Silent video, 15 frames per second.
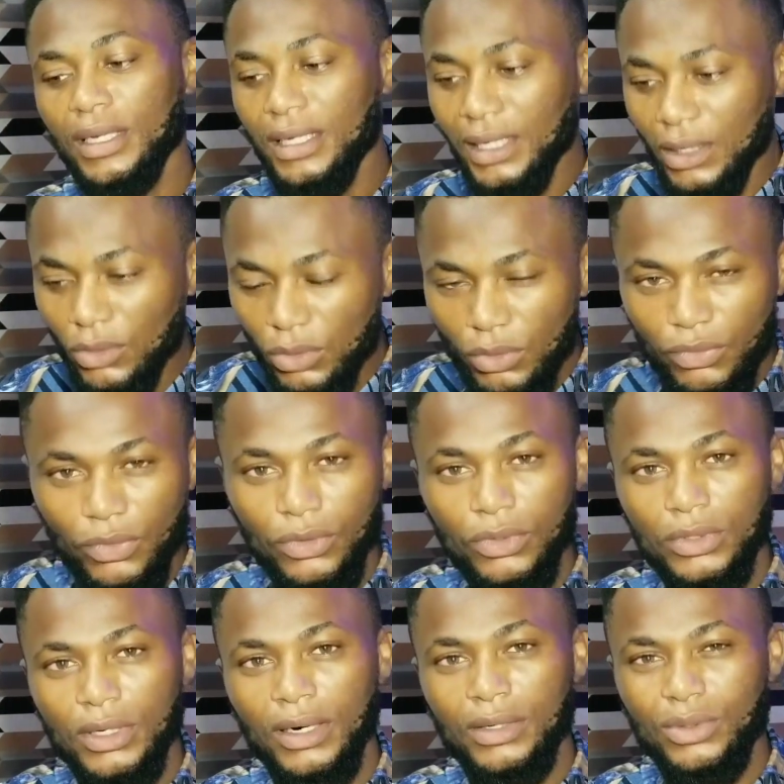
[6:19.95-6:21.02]
They look for
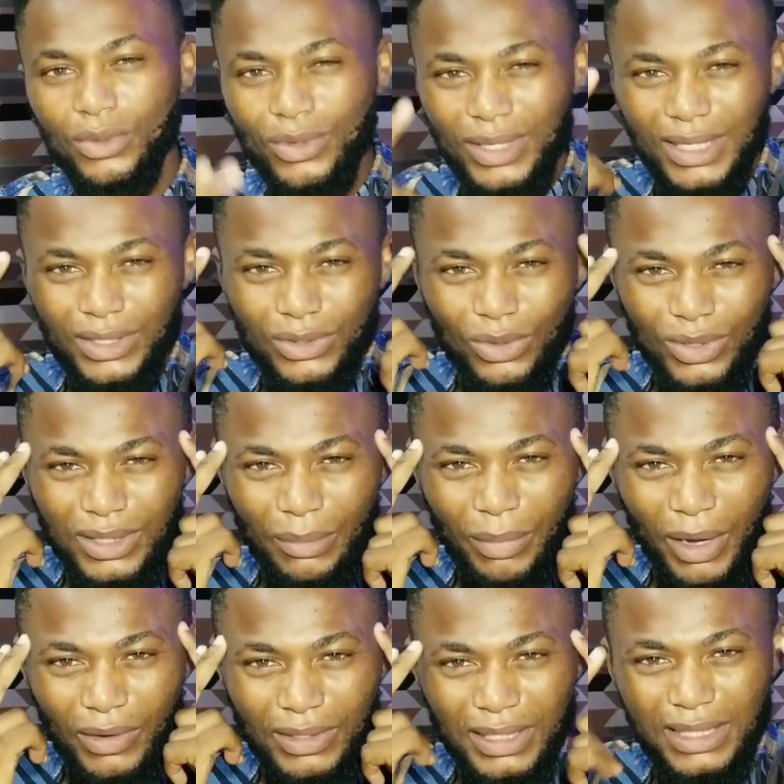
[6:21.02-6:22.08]
those around. So it talks
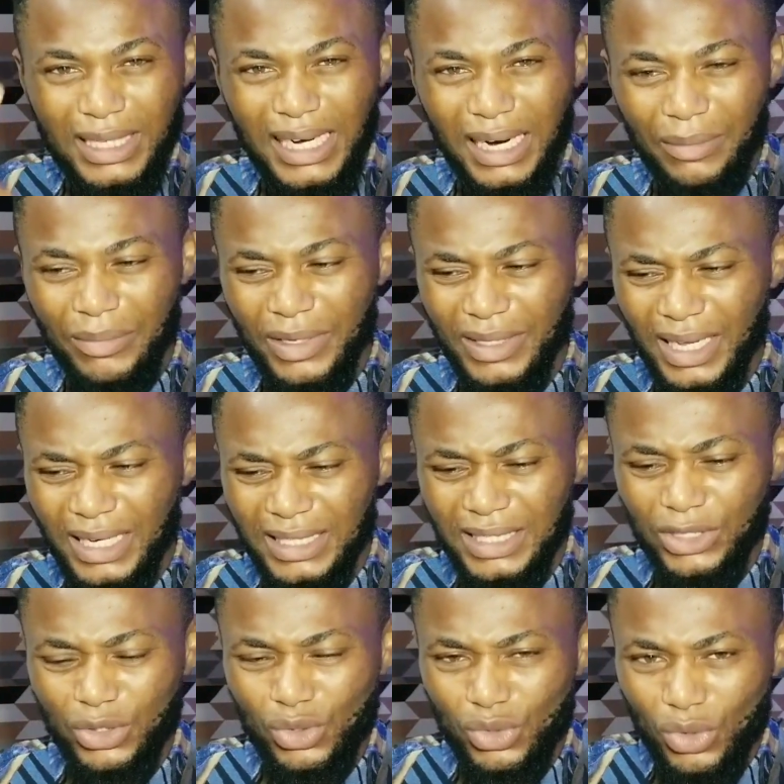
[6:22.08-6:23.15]
about this crab mentality,
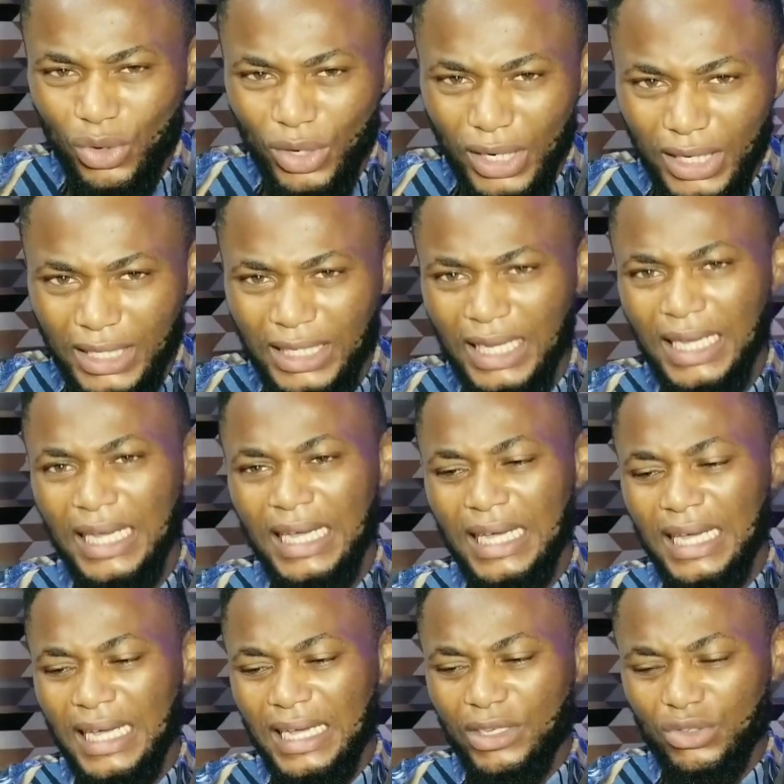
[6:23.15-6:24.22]
struggling
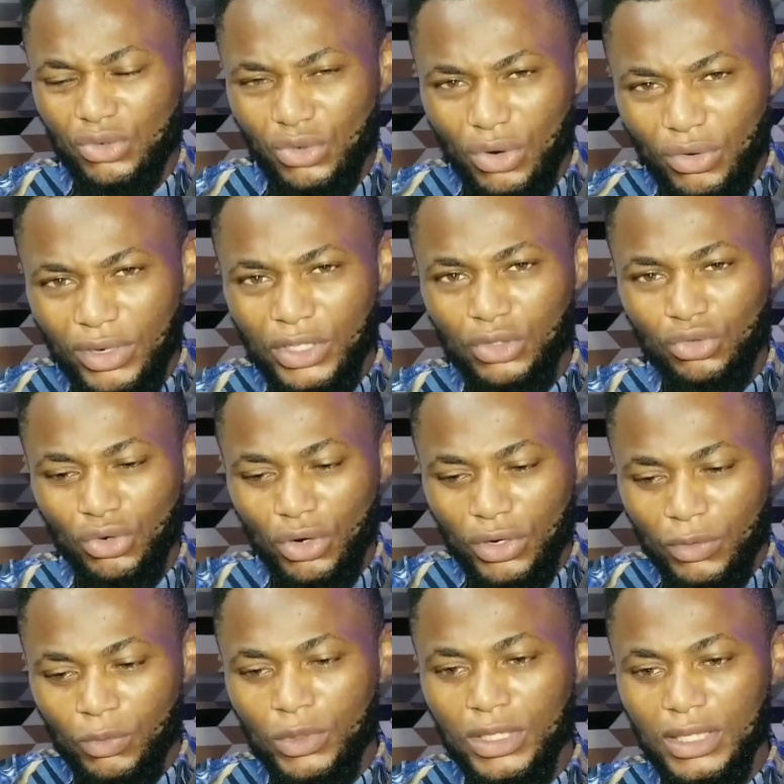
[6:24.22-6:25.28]

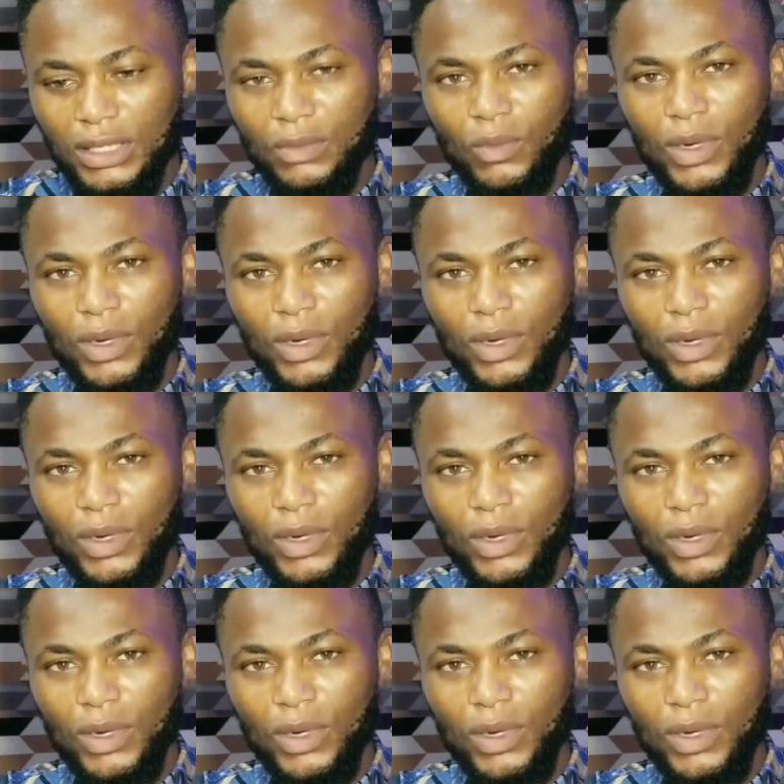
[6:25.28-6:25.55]
within.